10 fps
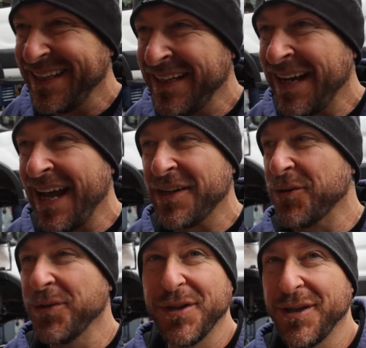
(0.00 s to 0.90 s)
uh, I
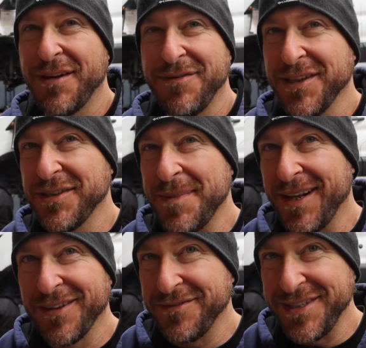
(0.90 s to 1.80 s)
grew to love the
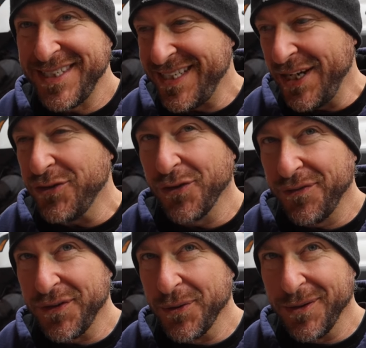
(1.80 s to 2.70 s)
smell of diesel
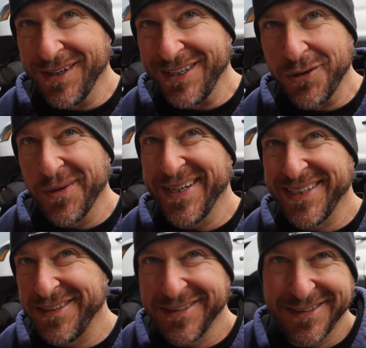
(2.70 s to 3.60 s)
fuel and
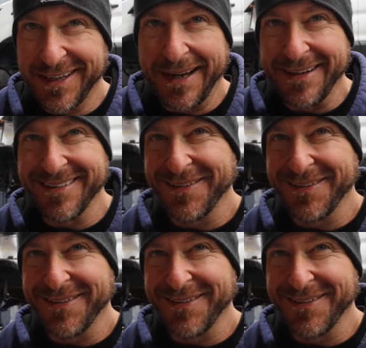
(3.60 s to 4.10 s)
grease, uh,